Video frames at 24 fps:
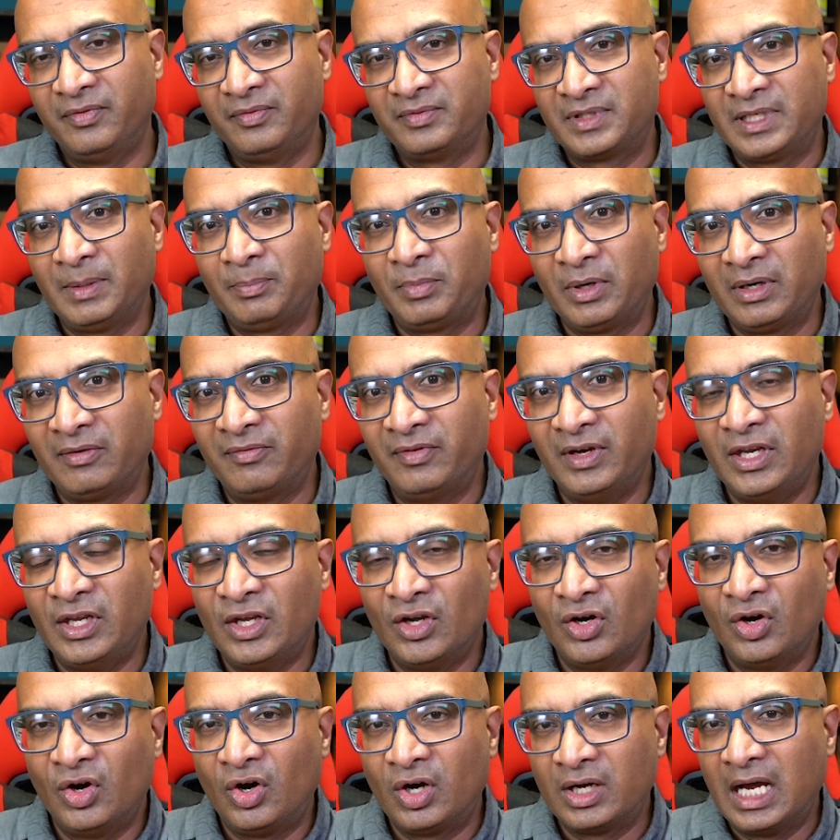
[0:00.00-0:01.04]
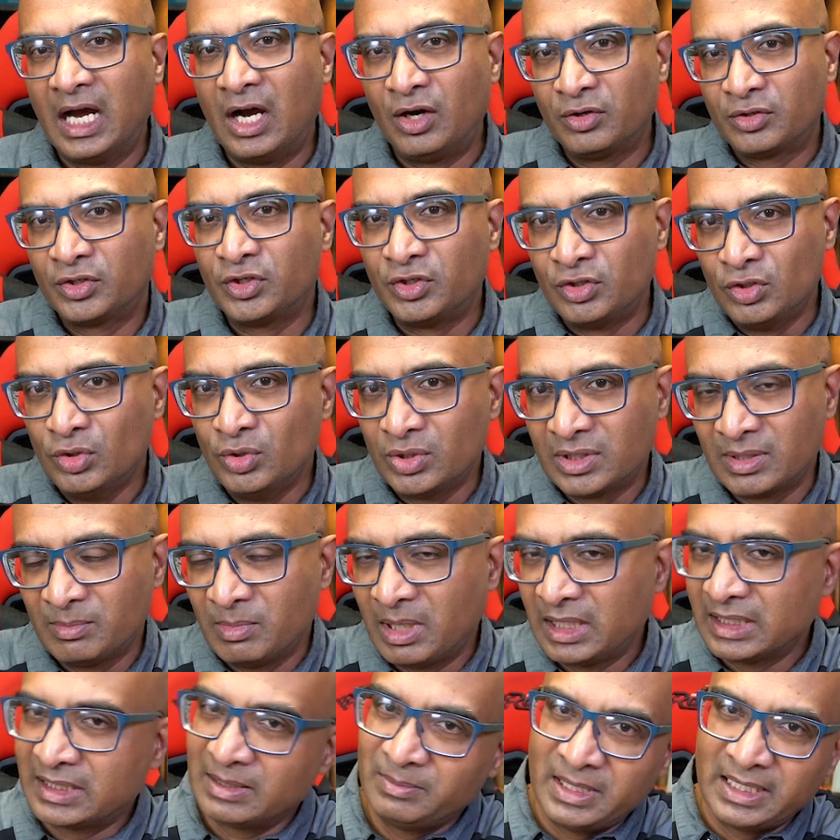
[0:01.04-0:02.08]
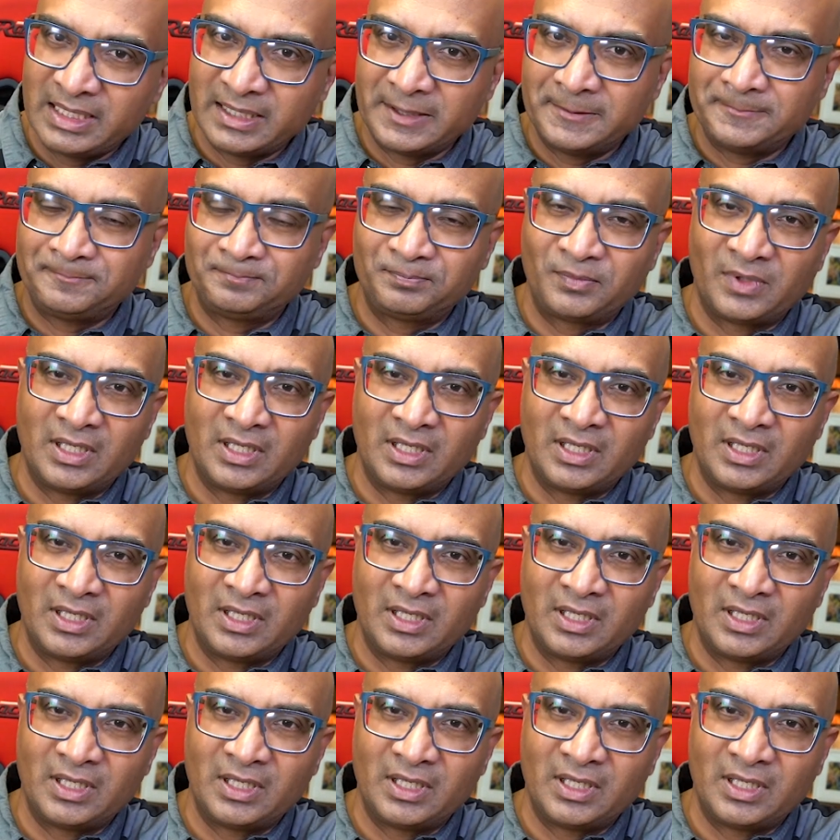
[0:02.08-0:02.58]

separate video on how to use a multimeter,